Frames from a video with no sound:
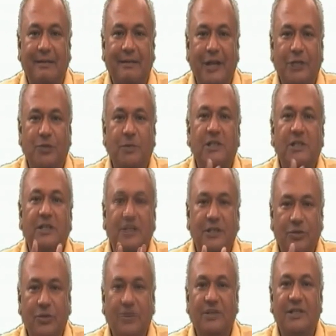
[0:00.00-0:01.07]
as per the
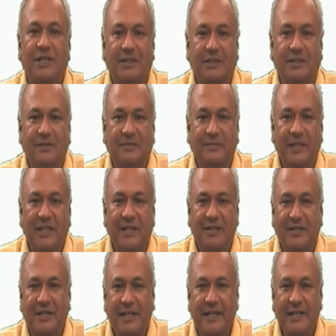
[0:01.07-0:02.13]
resources, we
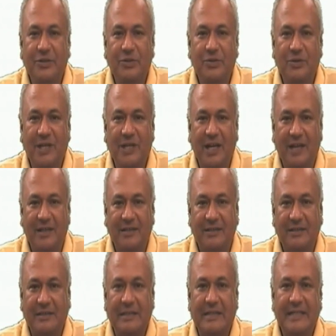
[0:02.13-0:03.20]
are trying to look
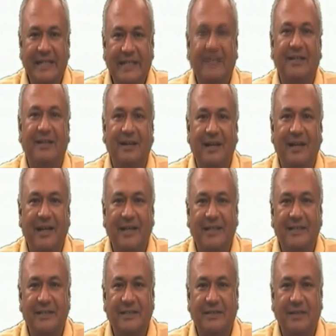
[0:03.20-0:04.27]
at data
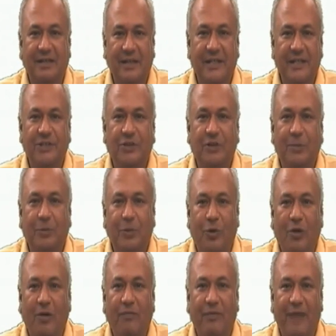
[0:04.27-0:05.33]
as collection of
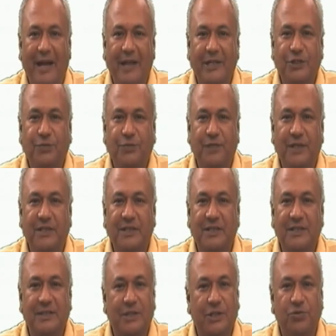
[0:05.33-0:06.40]
raw facts,
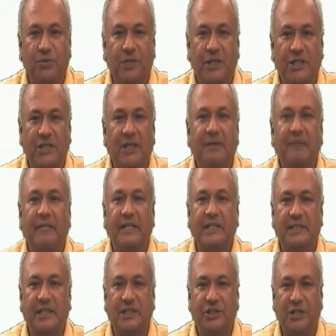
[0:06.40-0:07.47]
figures, situation,
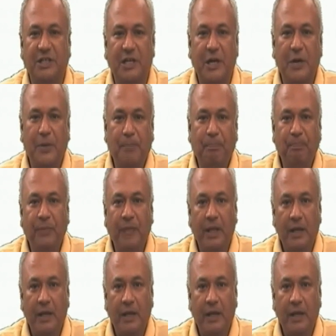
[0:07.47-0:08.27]
events, etc.